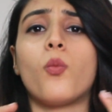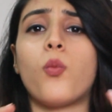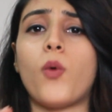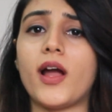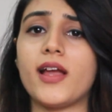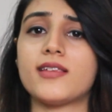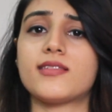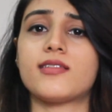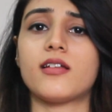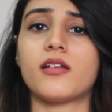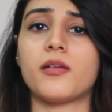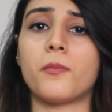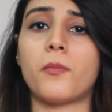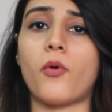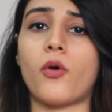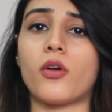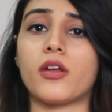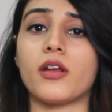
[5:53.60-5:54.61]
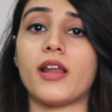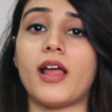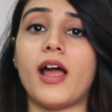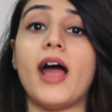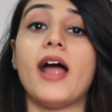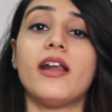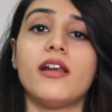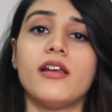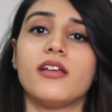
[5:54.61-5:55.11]
Why is that important?
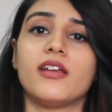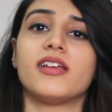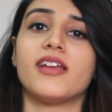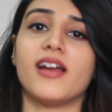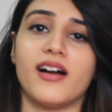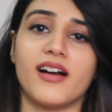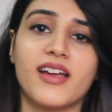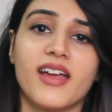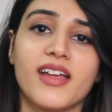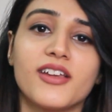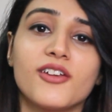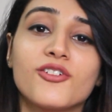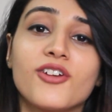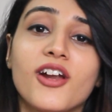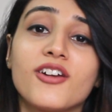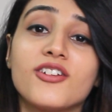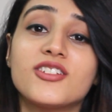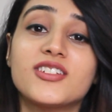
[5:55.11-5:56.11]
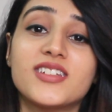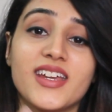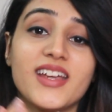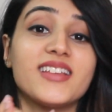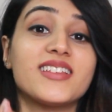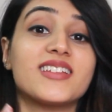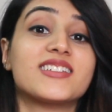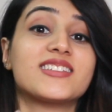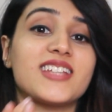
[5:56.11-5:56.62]
And here again, you try to
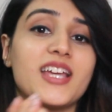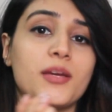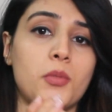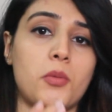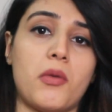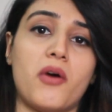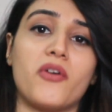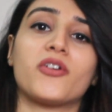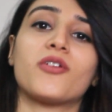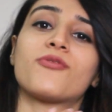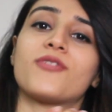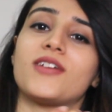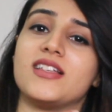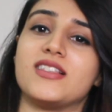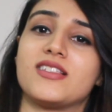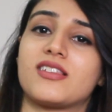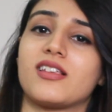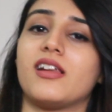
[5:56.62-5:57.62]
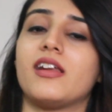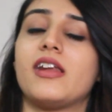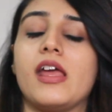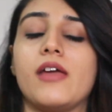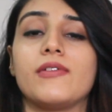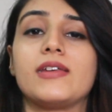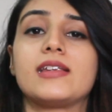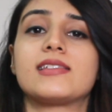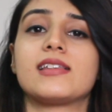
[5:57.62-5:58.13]
take the same amount of insulin
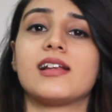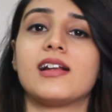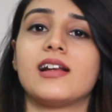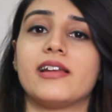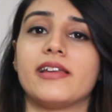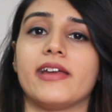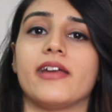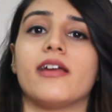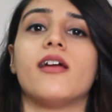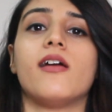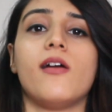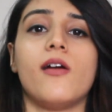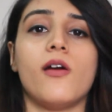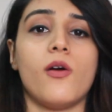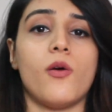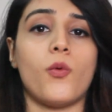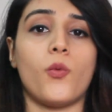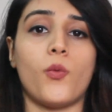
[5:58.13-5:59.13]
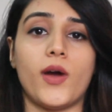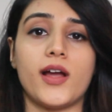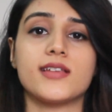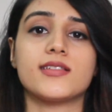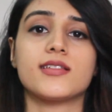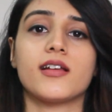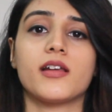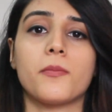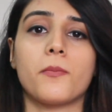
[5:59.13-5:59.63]
every single day. Why
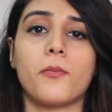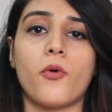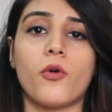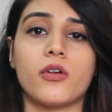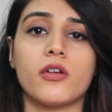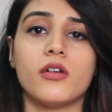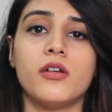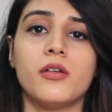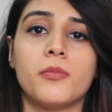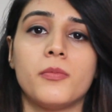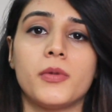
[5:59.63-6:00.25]
is that important?